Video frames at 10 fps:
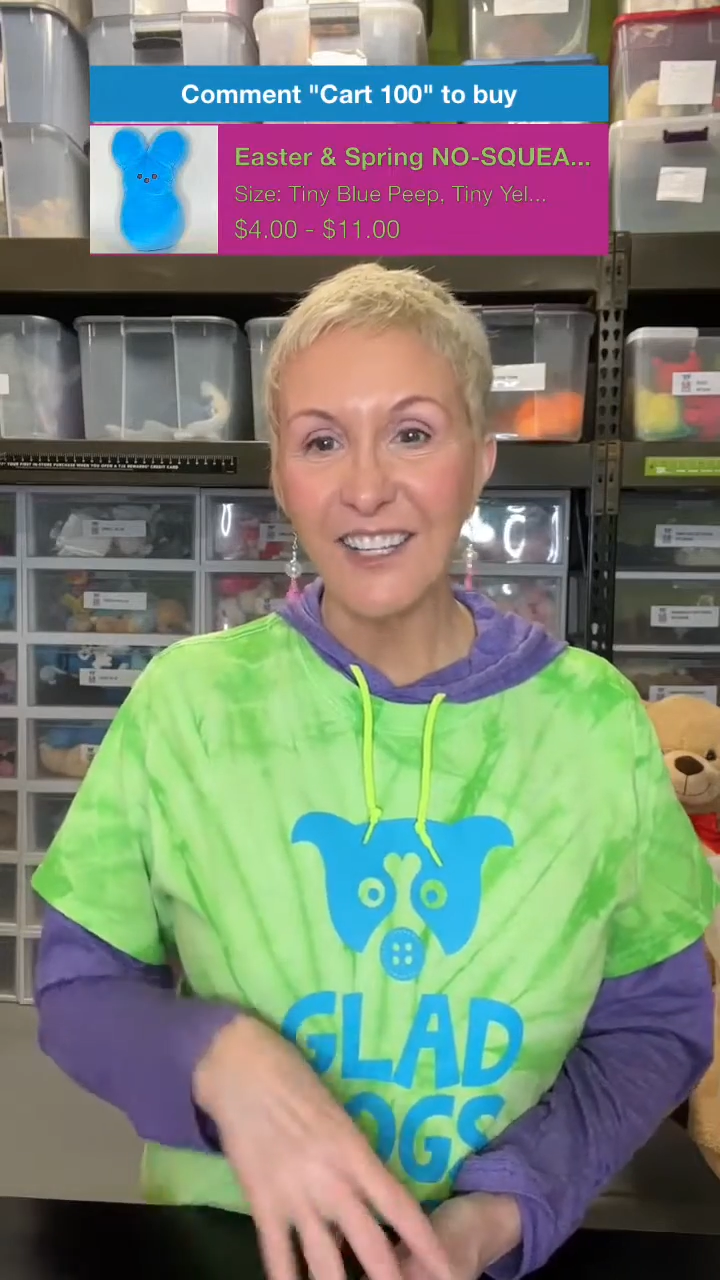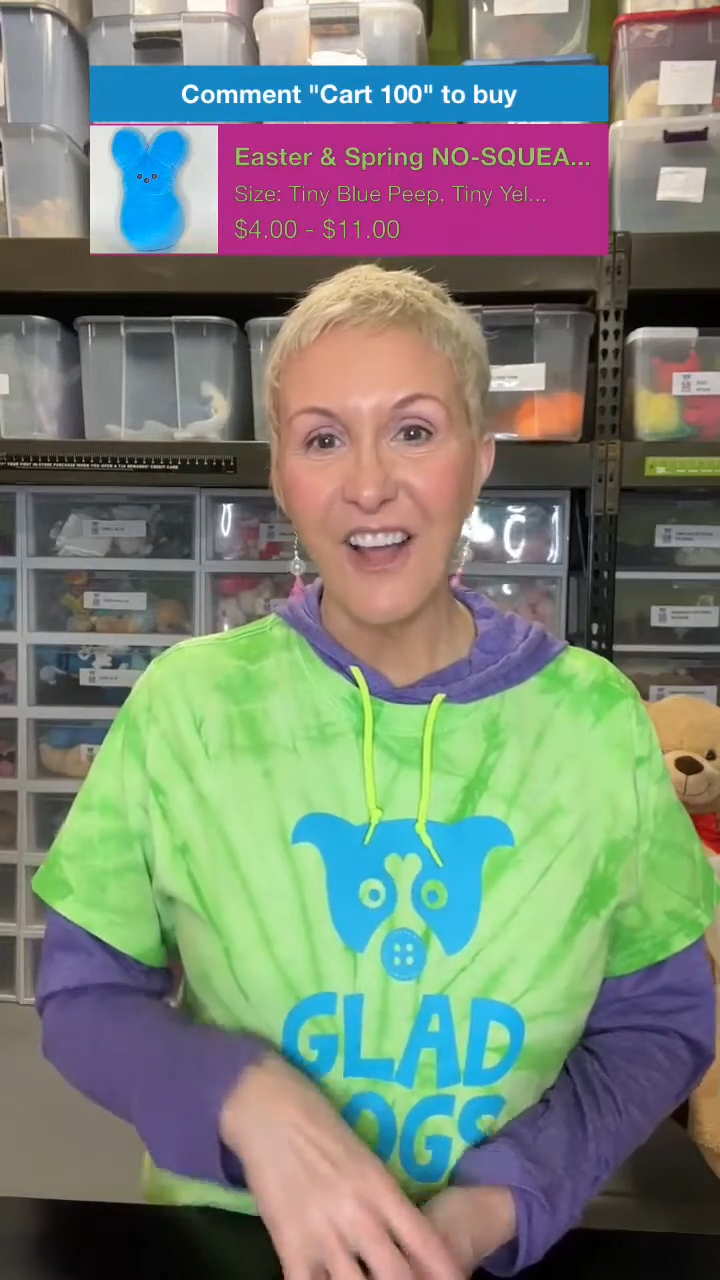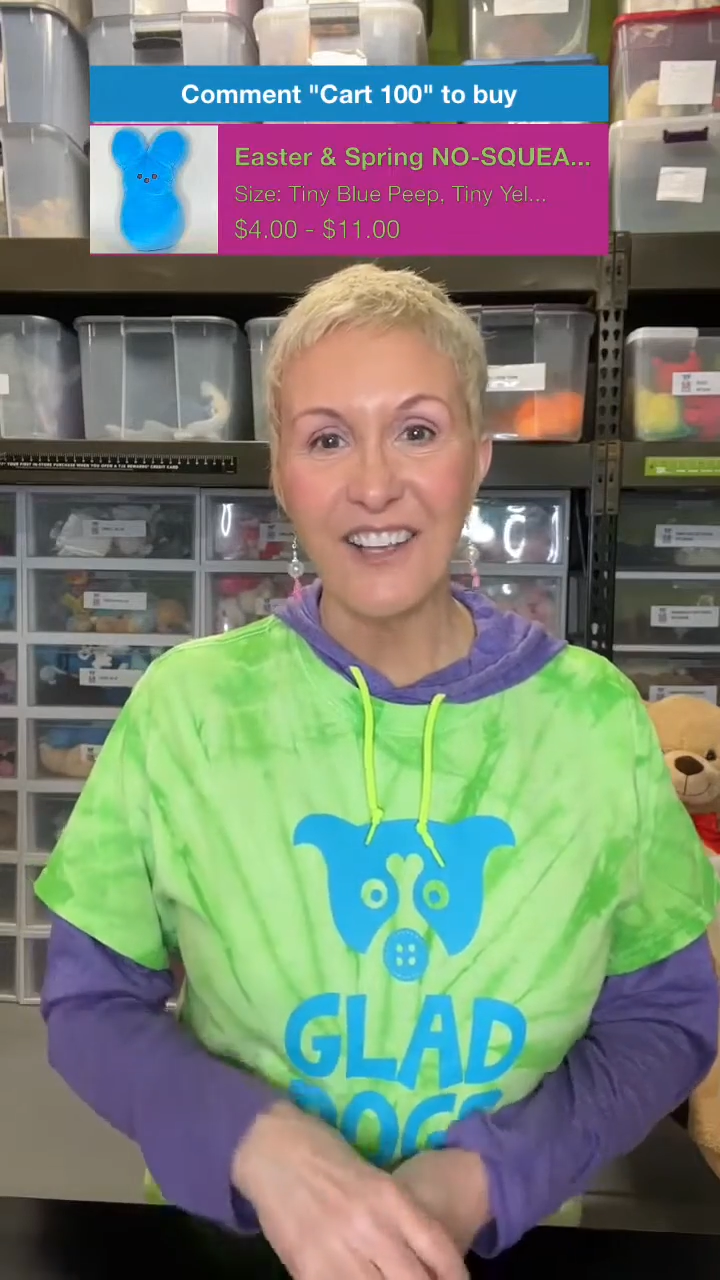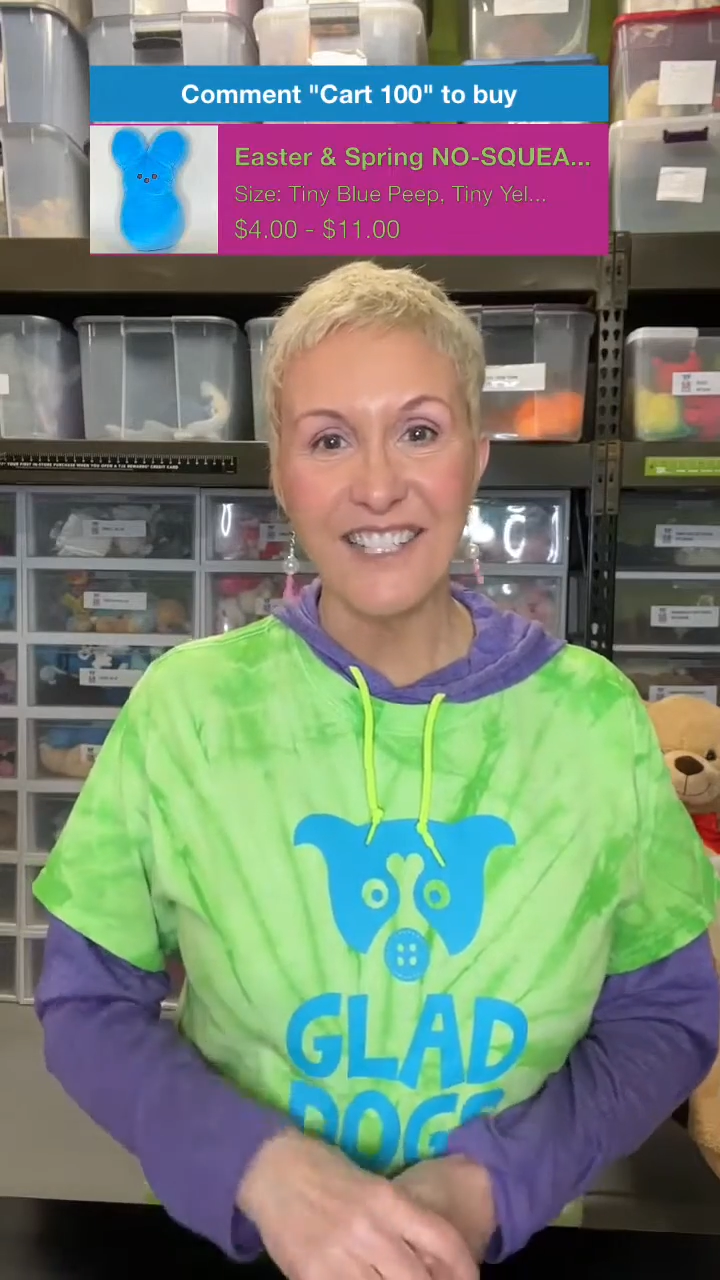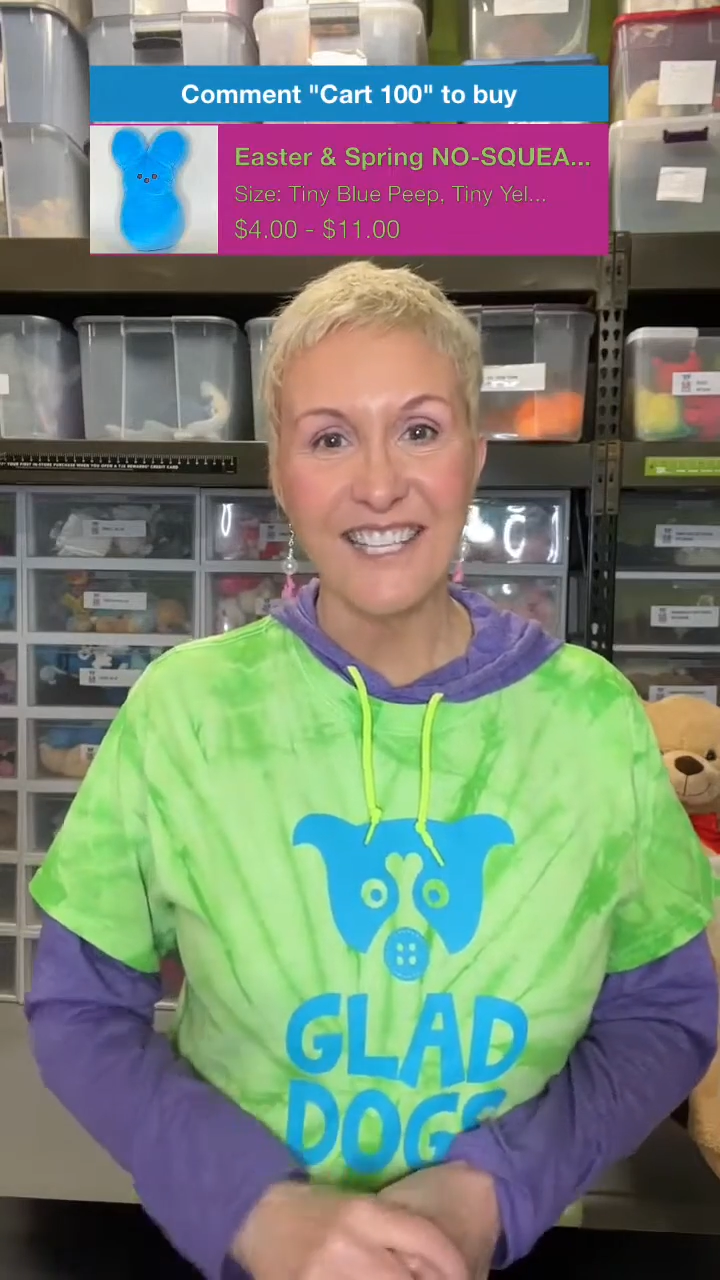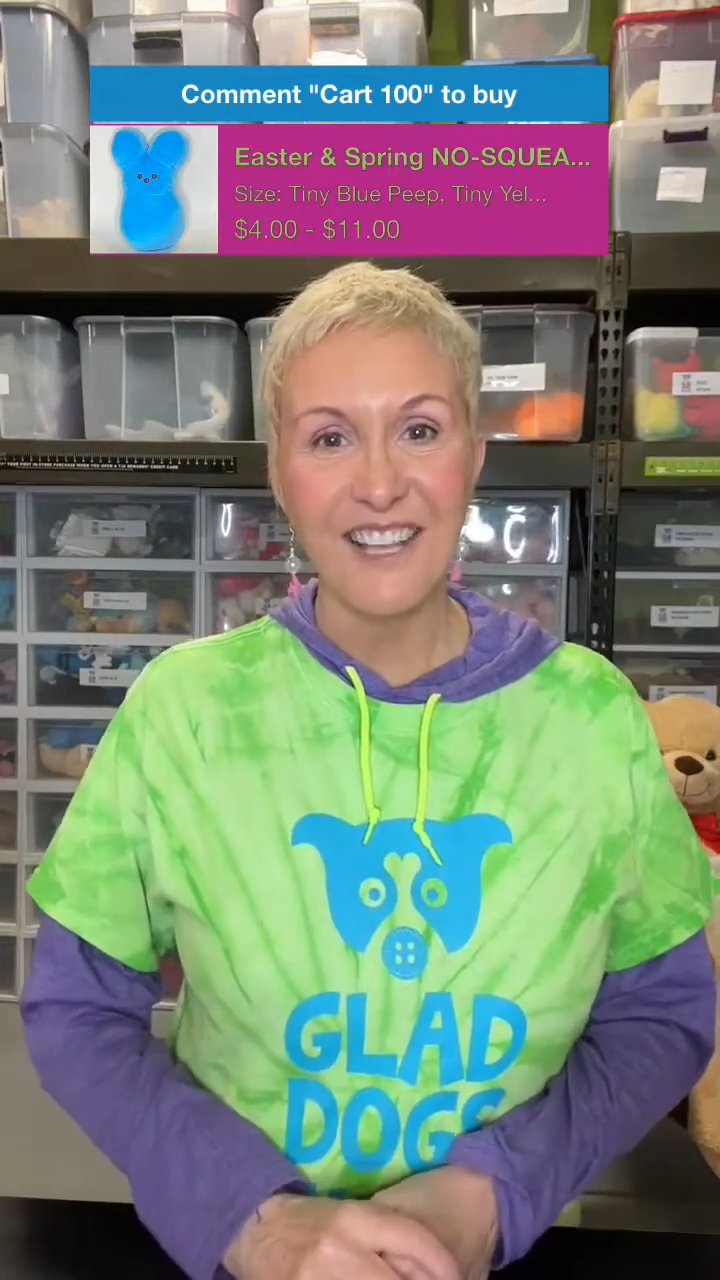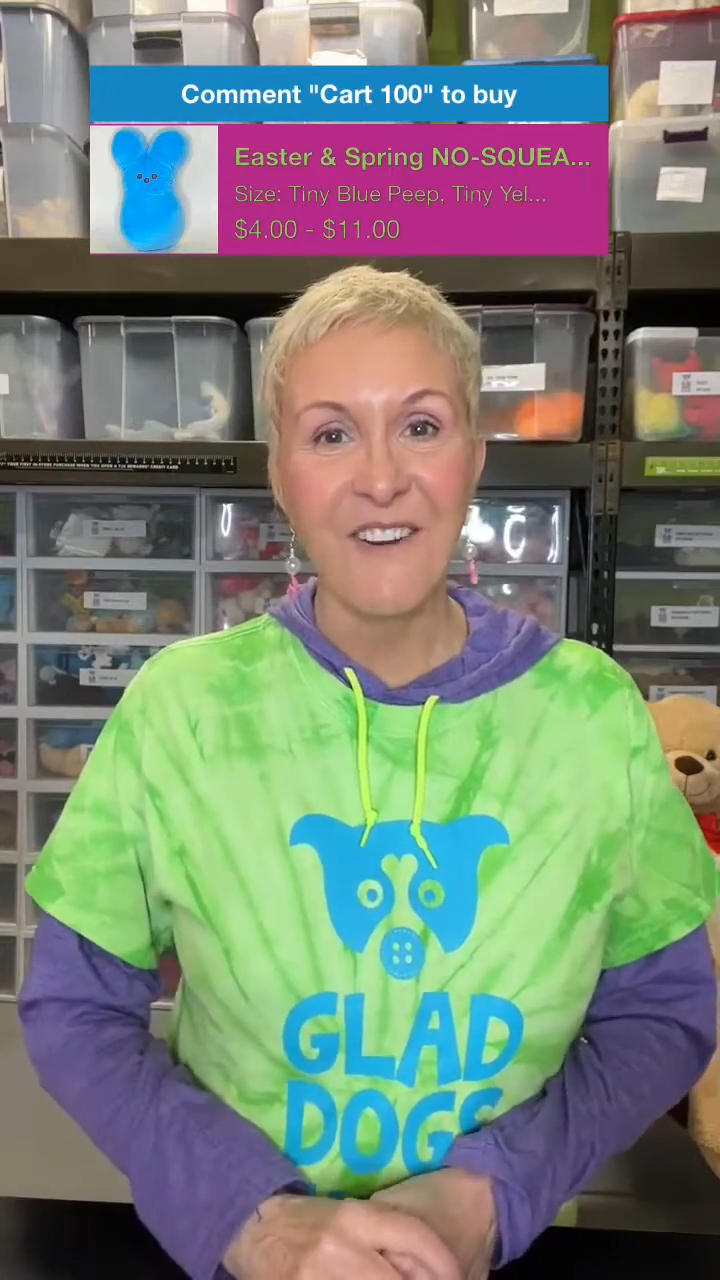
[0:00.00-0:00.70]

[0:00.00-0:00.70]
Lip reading: Clauses